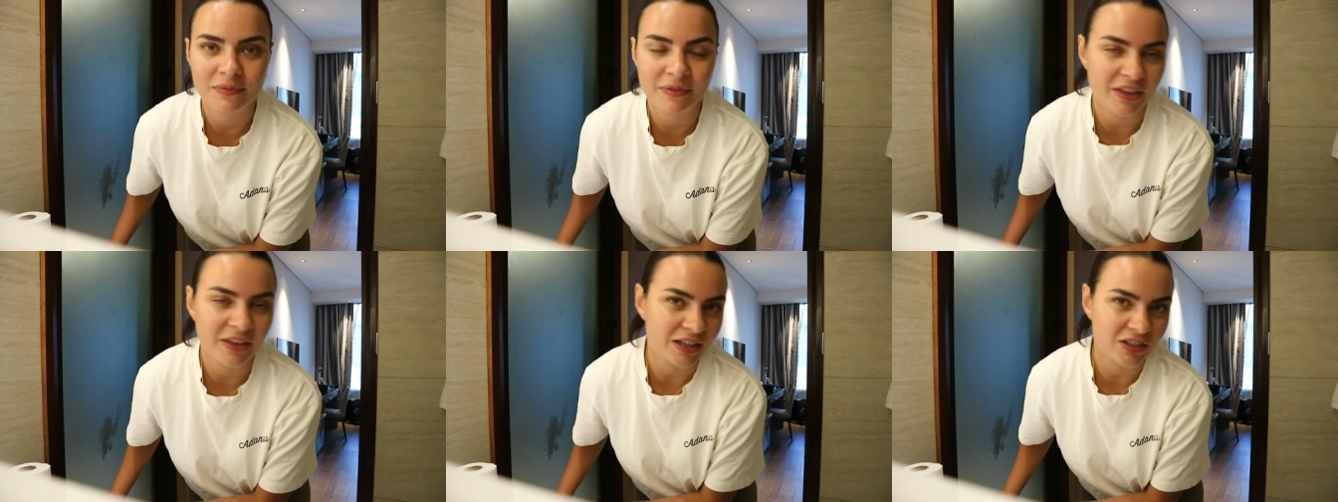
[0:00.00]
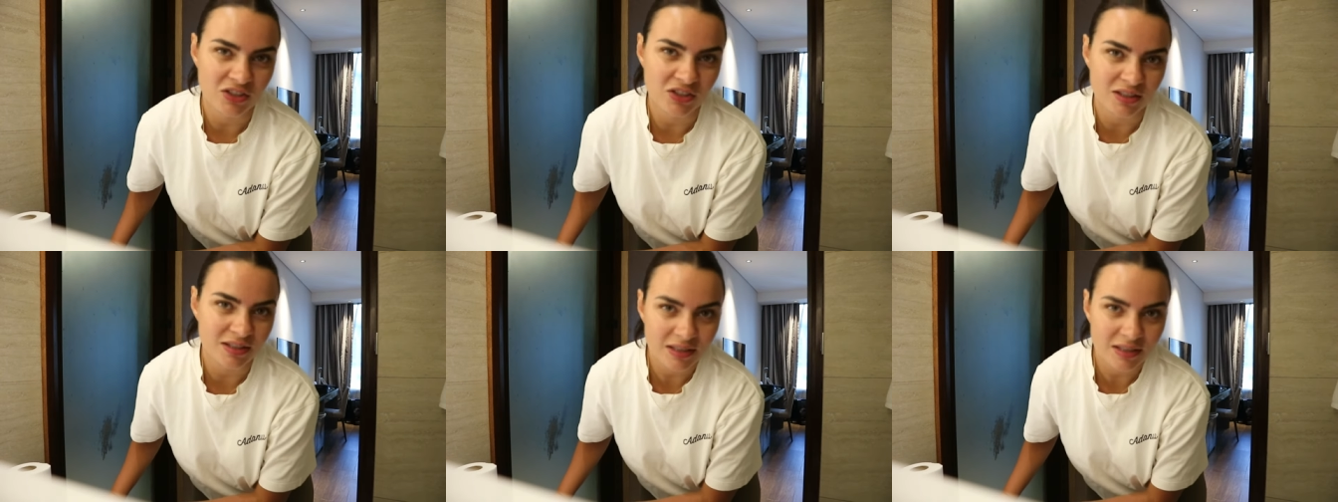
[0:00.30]

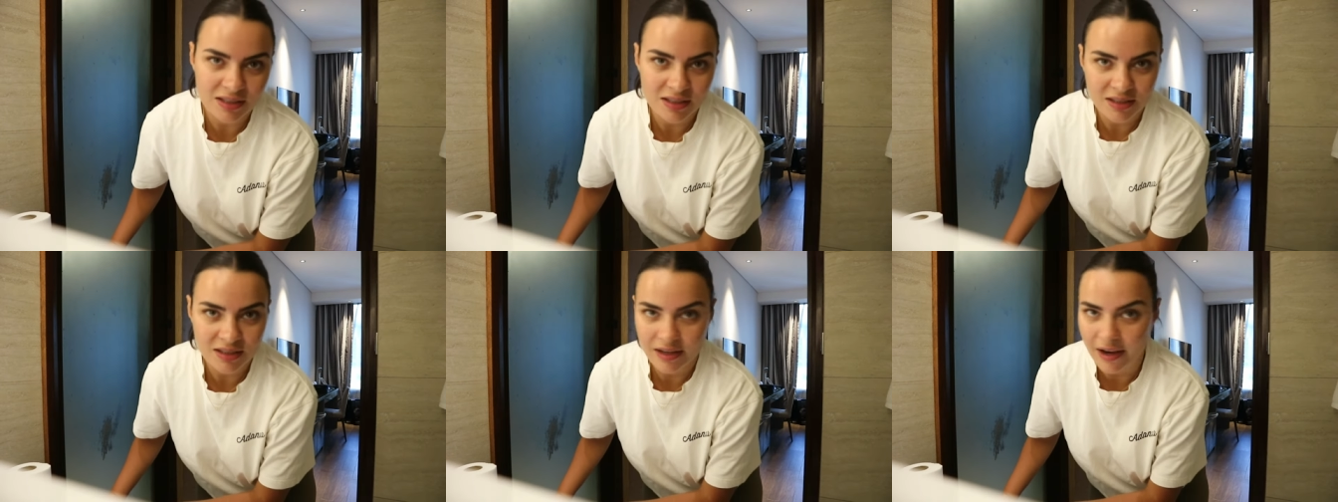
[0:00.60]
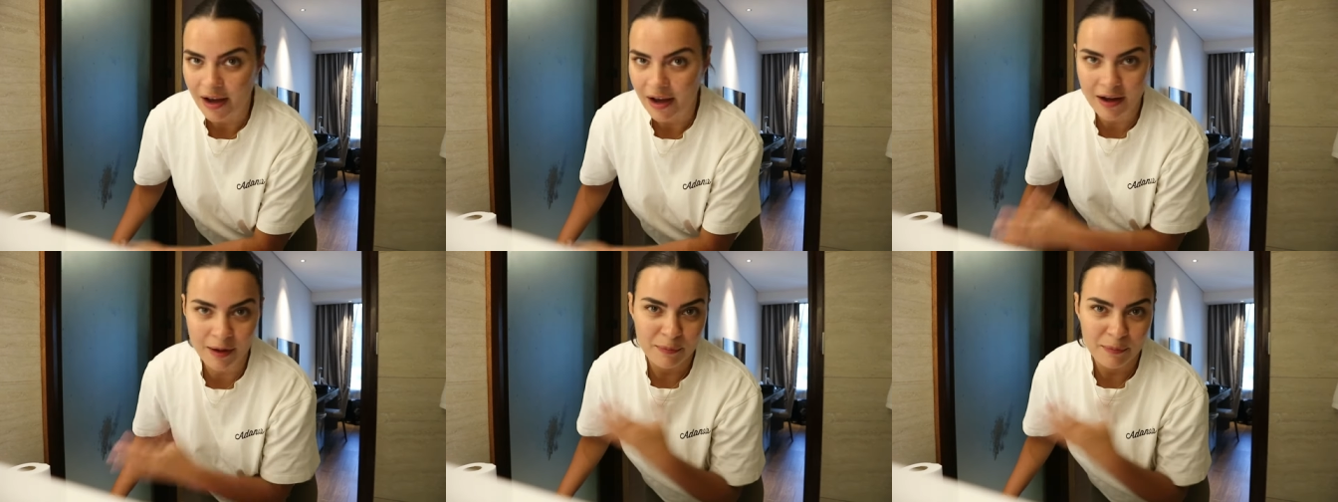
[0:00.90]
that just
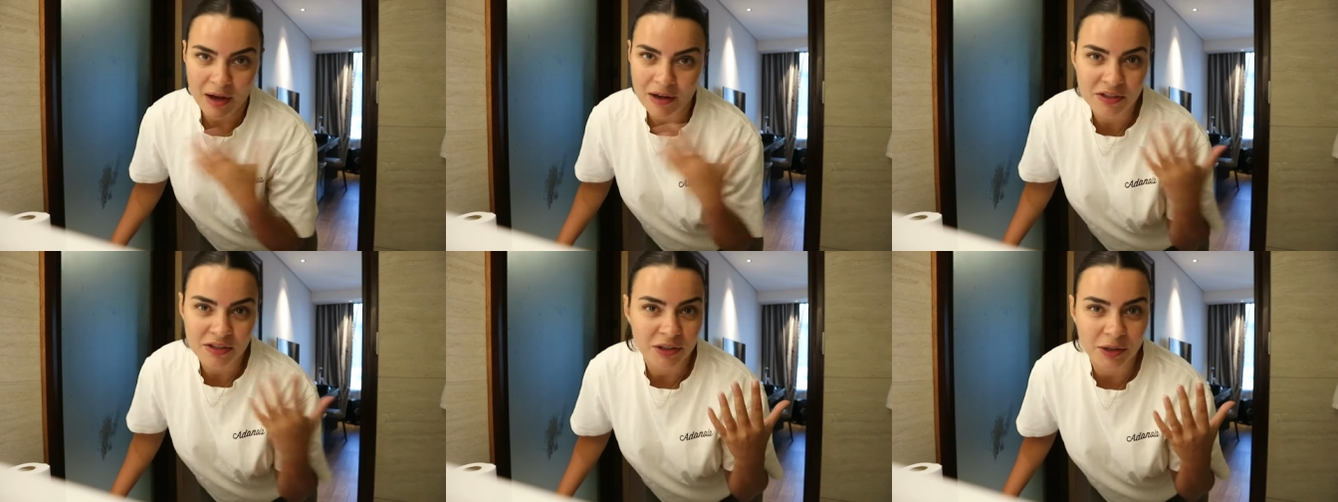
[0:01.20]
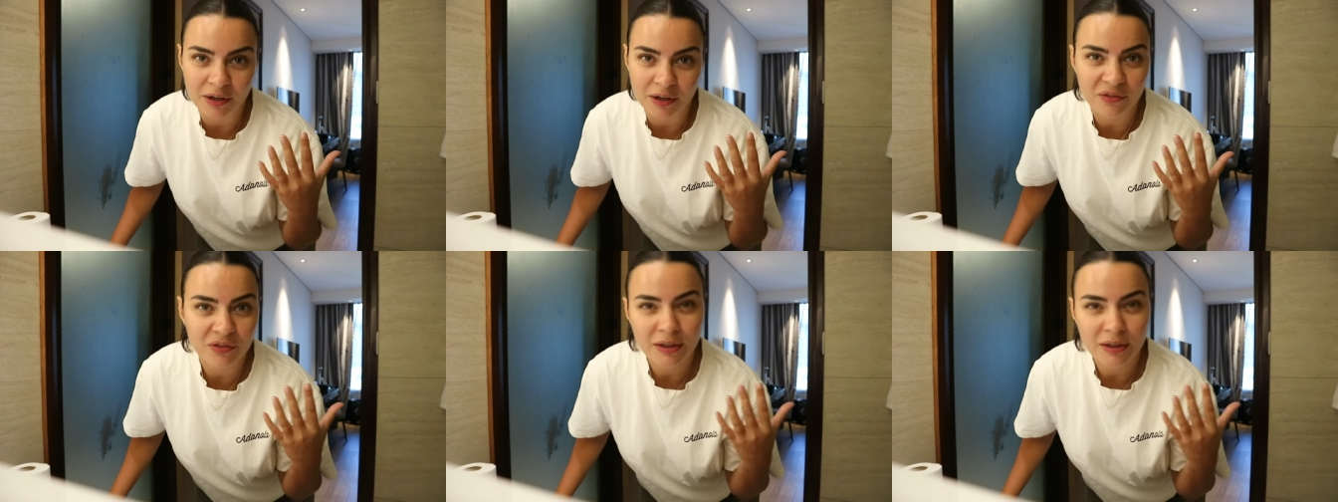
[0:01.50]
um, I don't
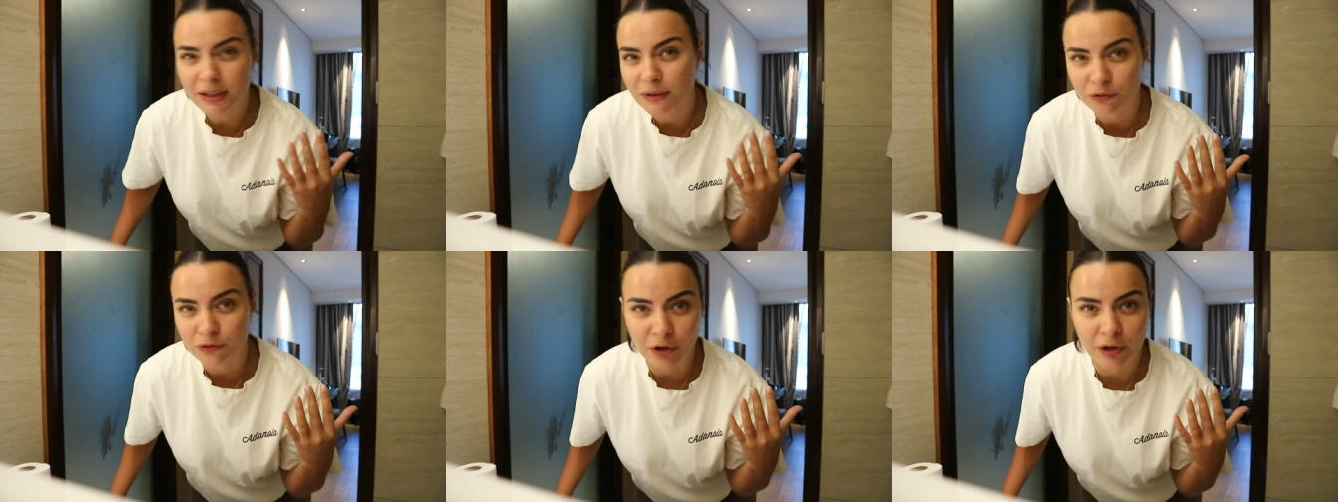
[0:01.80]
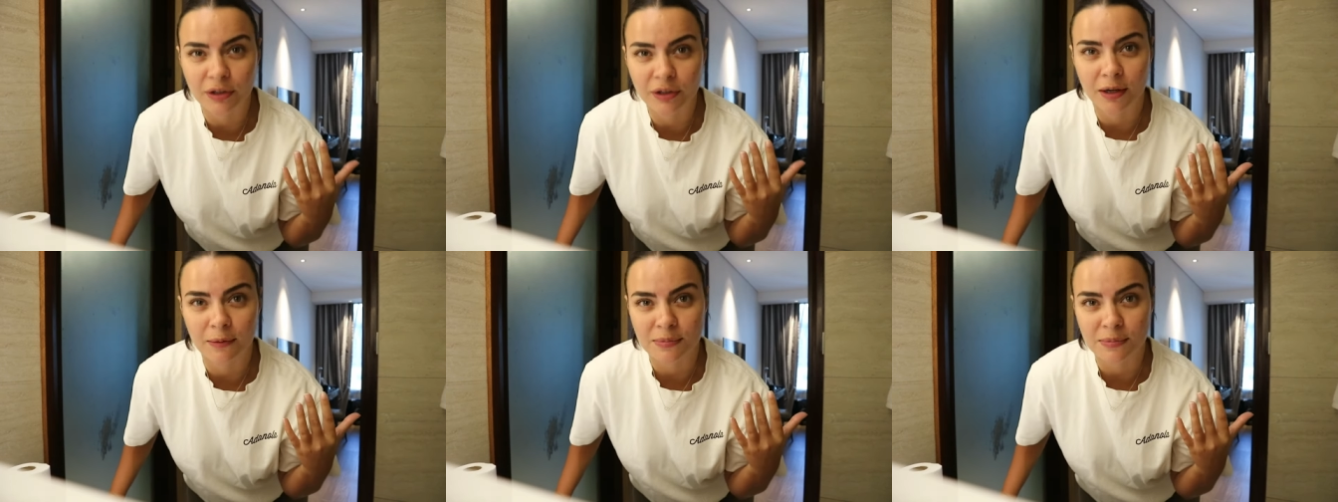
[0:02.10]
know I feel like I've
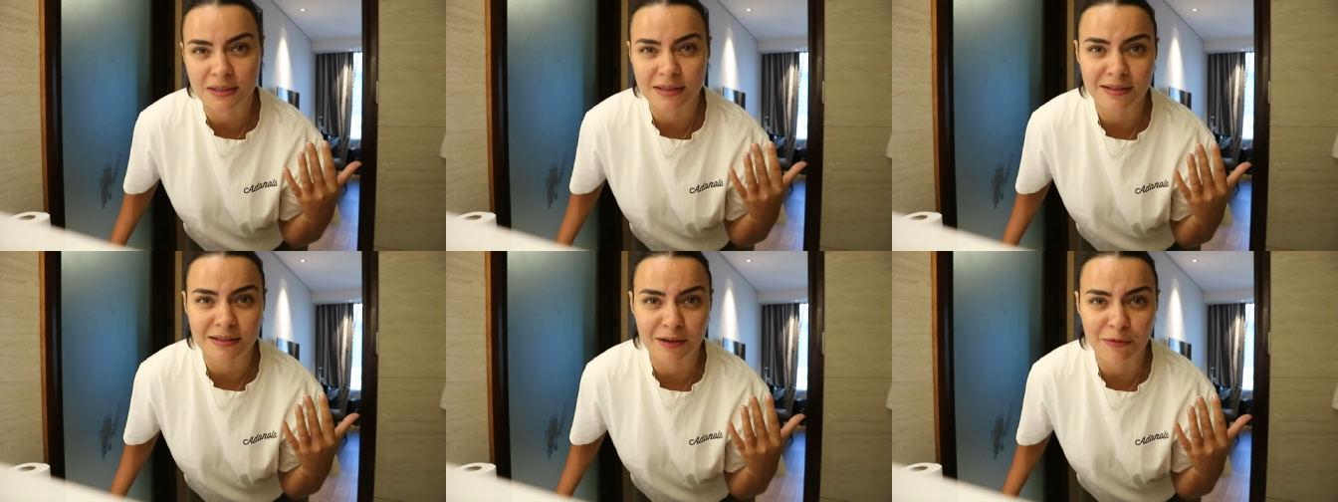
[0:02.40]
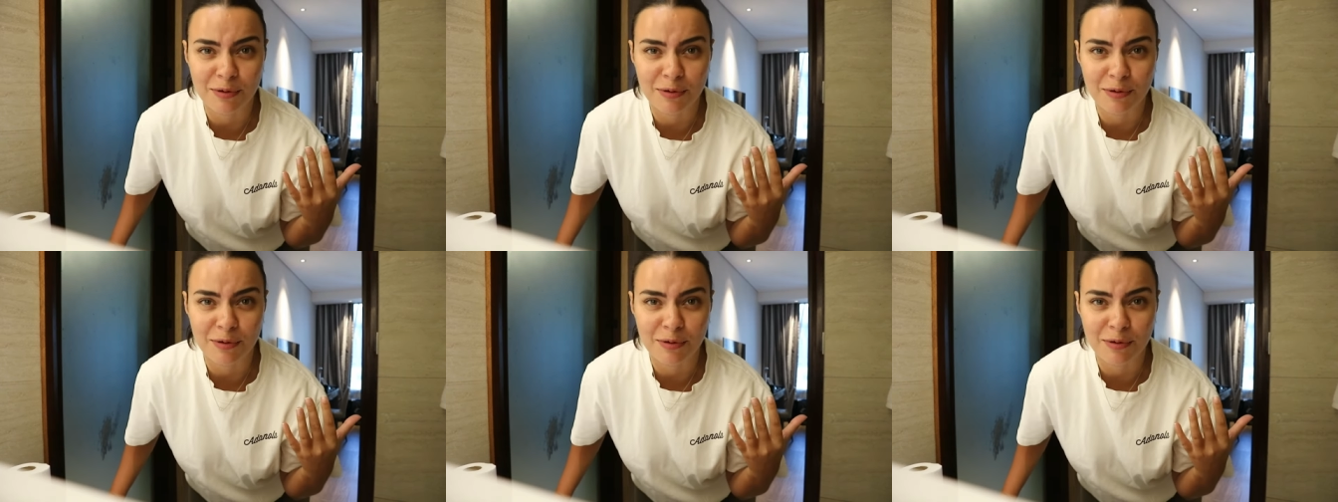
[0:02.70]
grown up since